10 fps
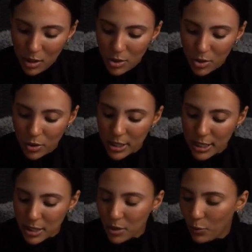So the
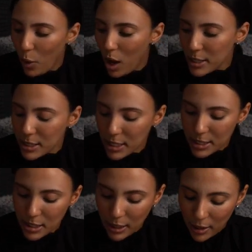Six of Wands
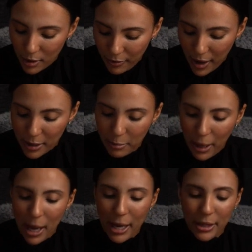is clarified
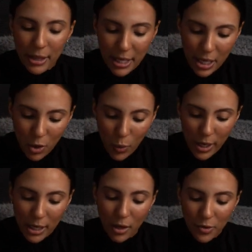by the
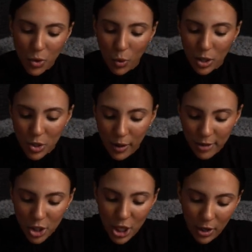Queen of Swords. You have
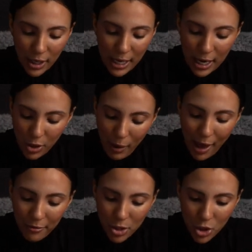the Chariot and you
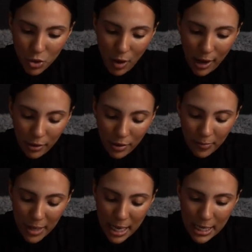have the Strength.
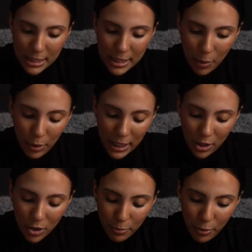Someone
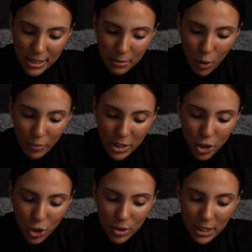here in the present moment
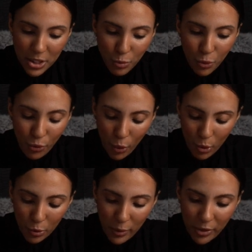is choosing to move
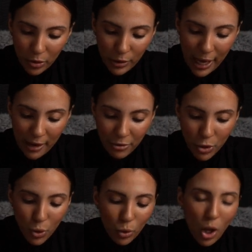forward with their life.
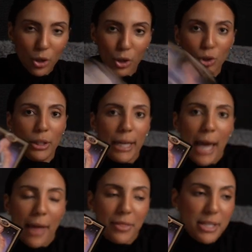They're no longer looking
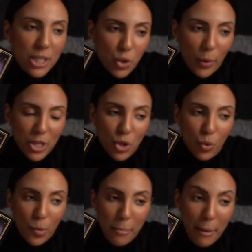at the situation
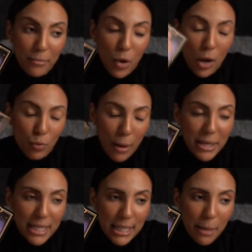or rem uh,
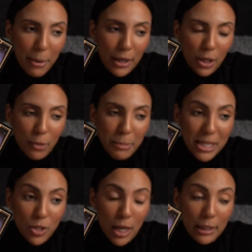reminiscing about it. Could be
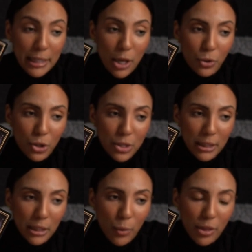a, a Leo you're
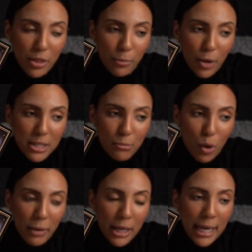dealing with in the present
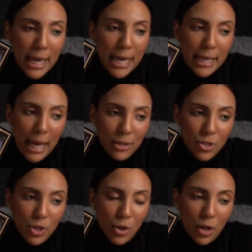moment,
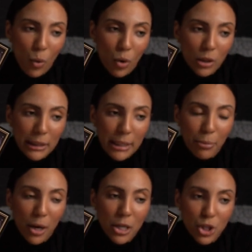Cancer, or
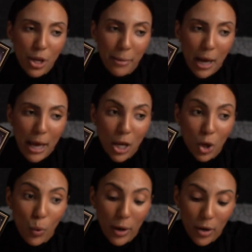Libra, Gemini,
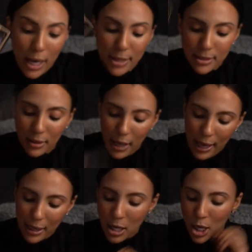Aquarius,
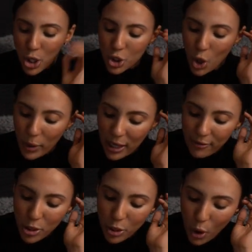okay? So
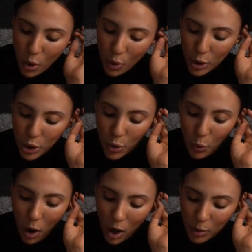even though
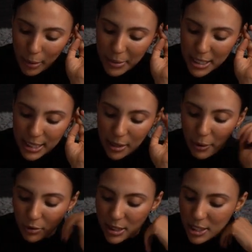you are reminiscing
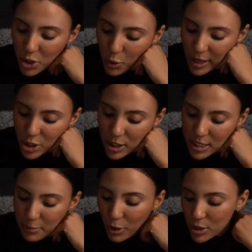about this situation,
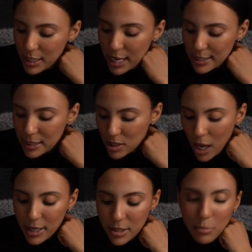this person has
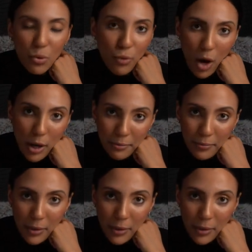decided to move on.